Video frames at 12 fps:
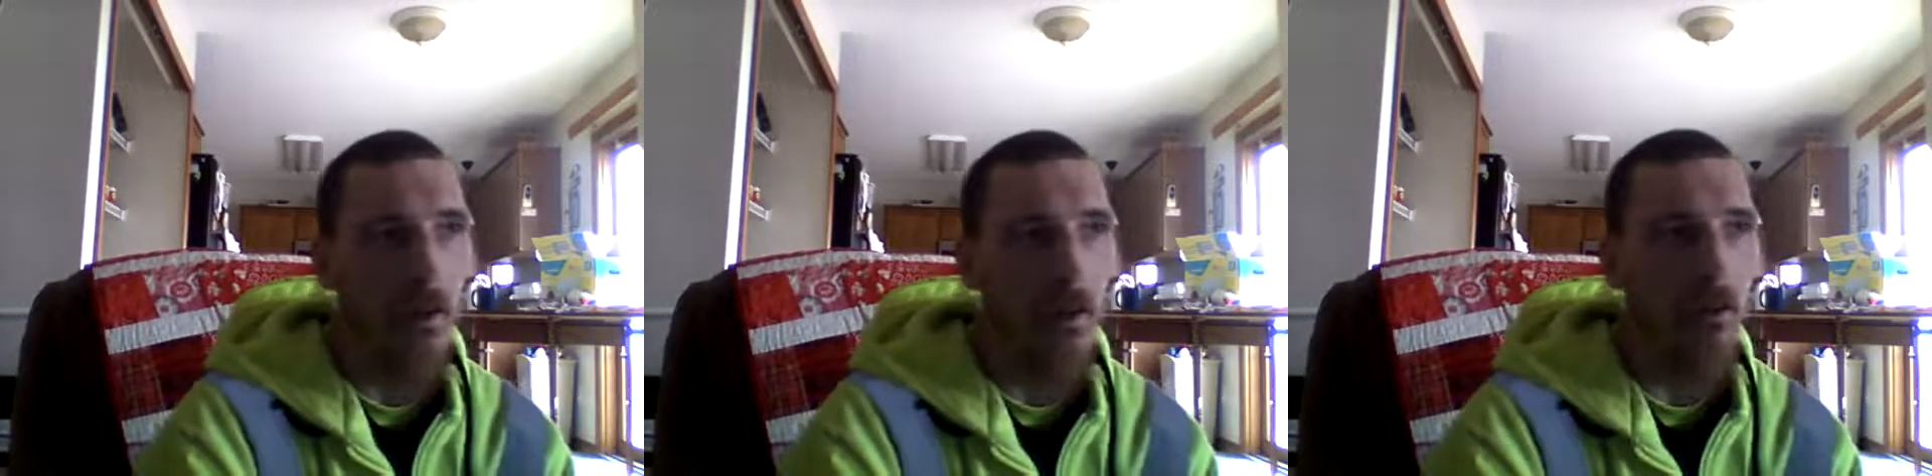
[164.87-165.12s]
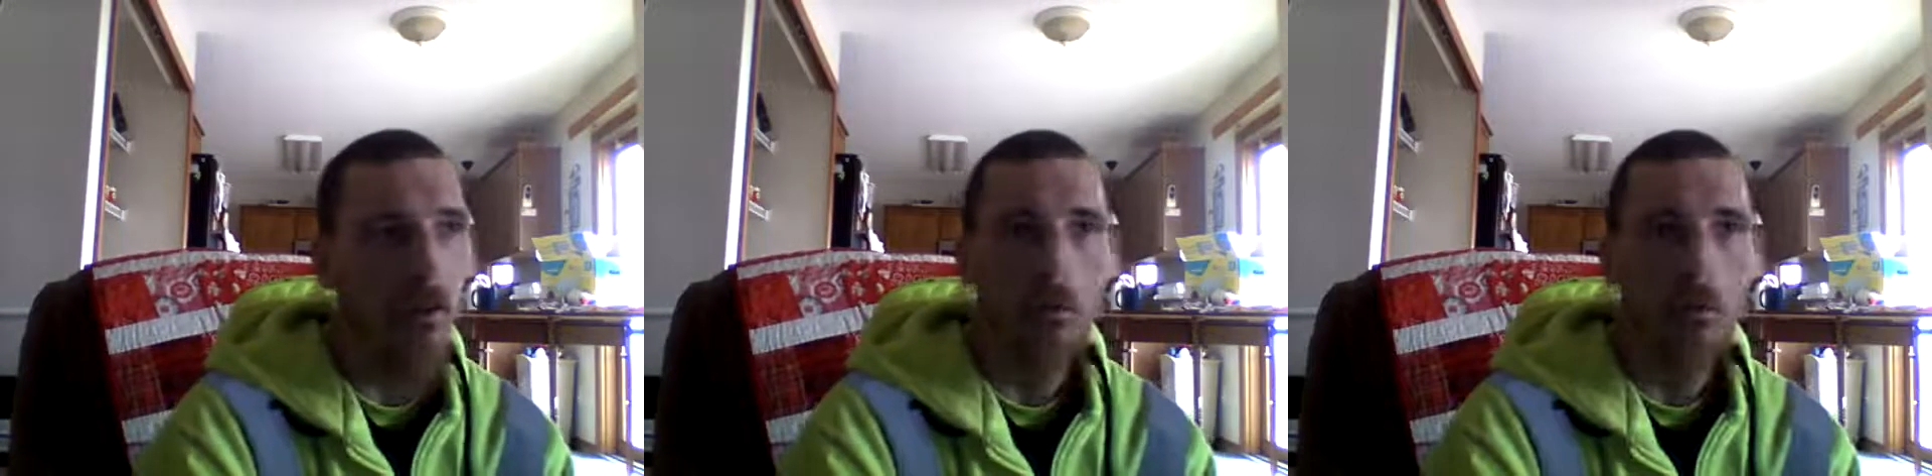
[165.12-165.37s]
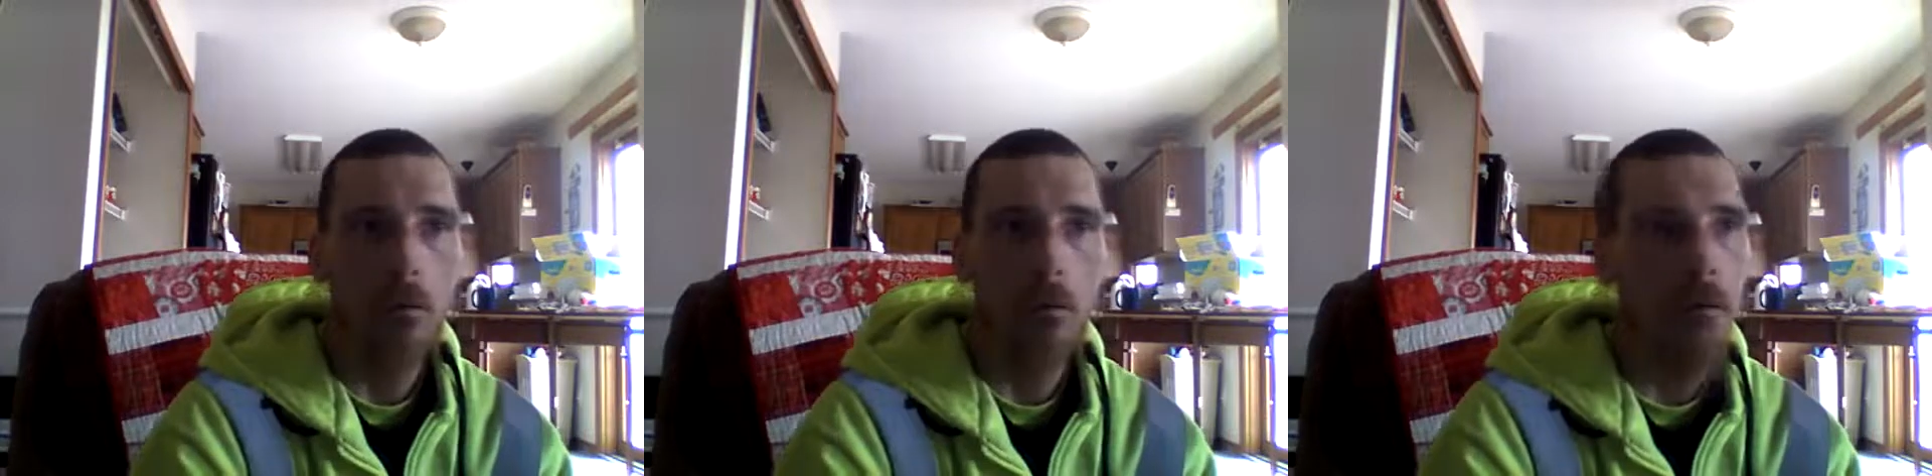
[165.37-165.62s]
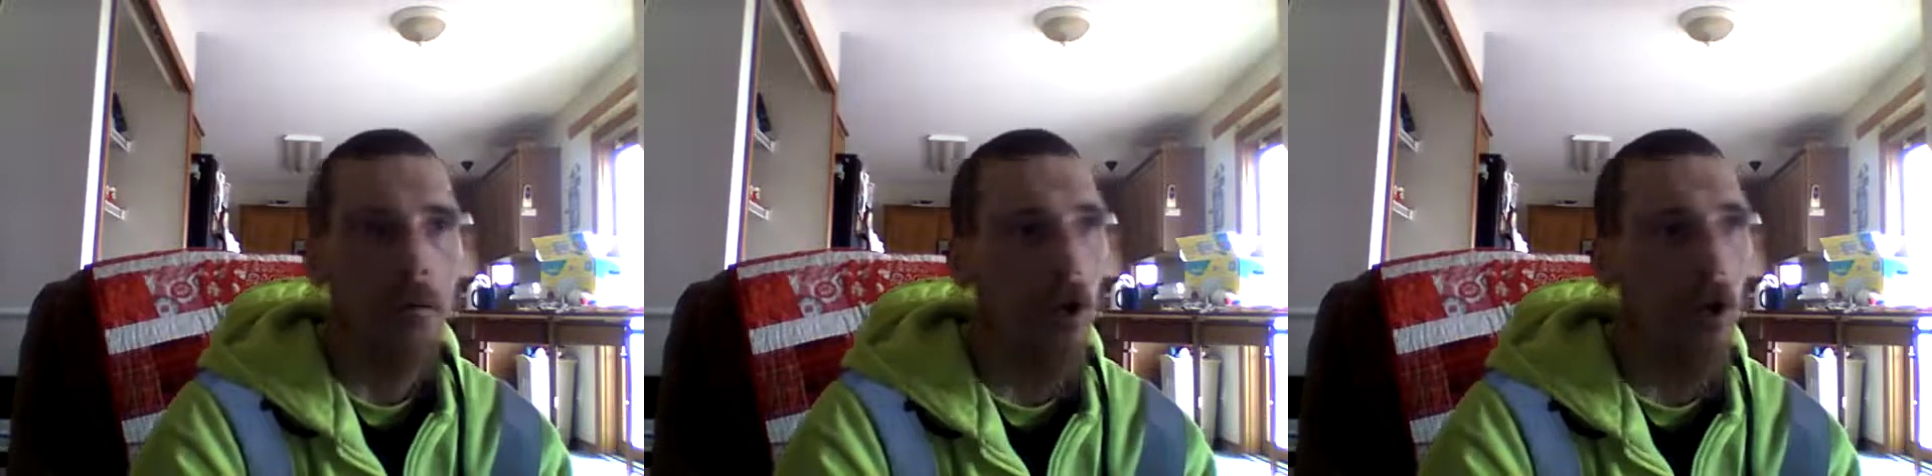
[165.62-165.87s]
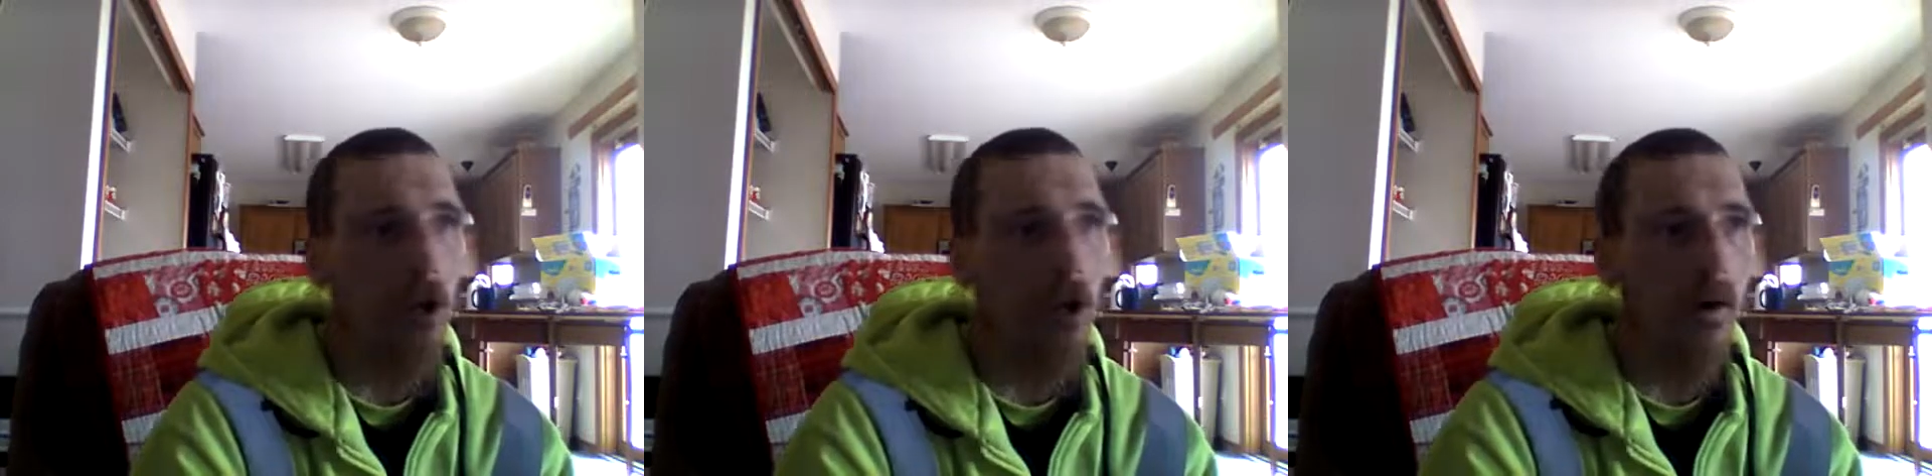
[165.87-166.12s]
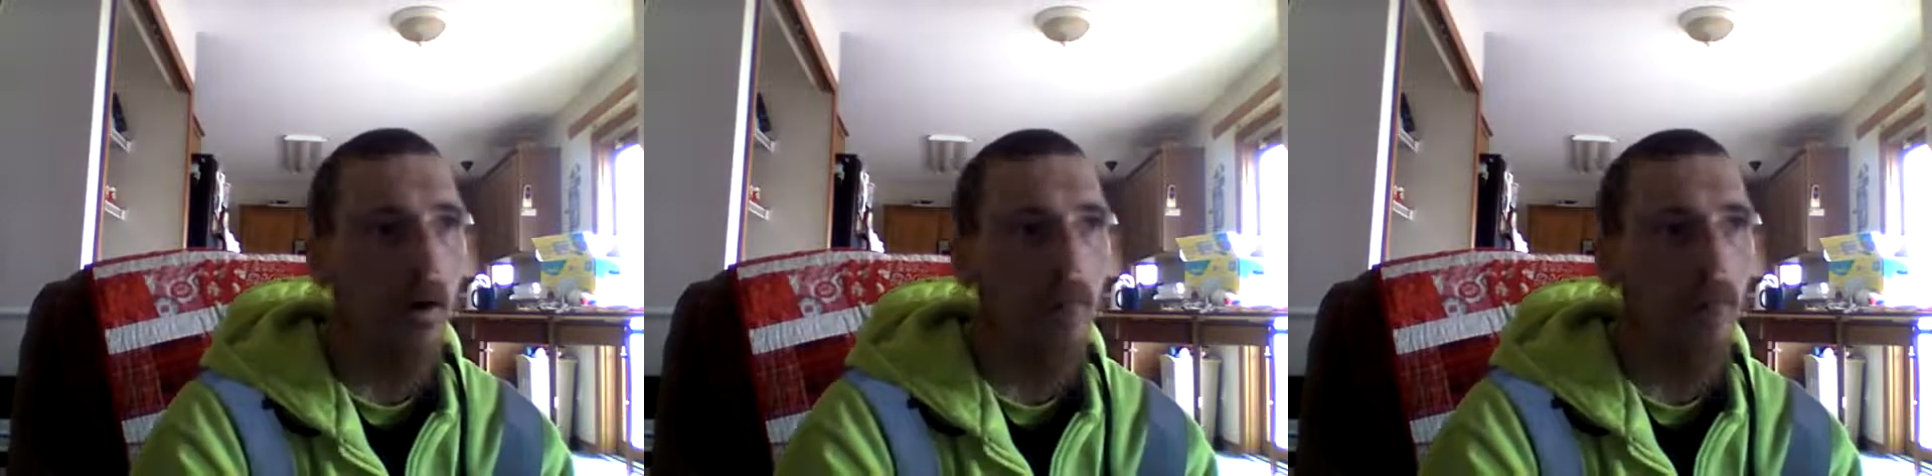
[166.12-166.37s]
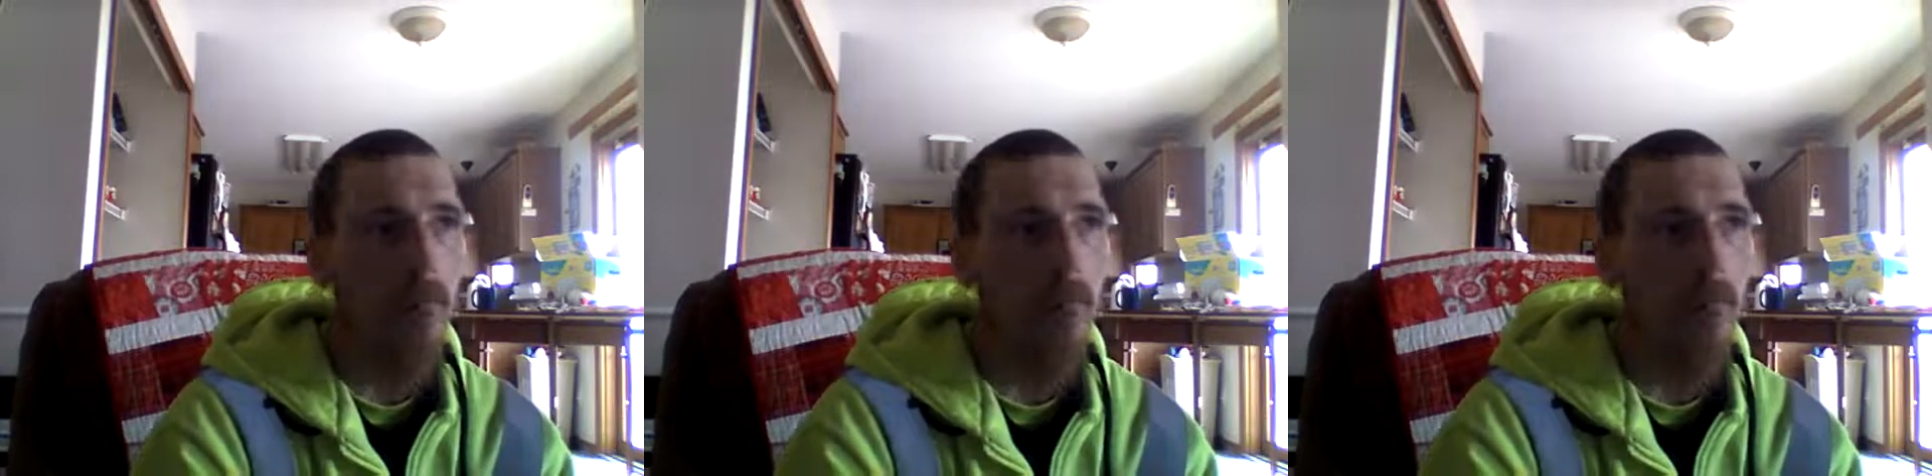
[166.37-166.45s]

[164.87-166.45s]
I don't recall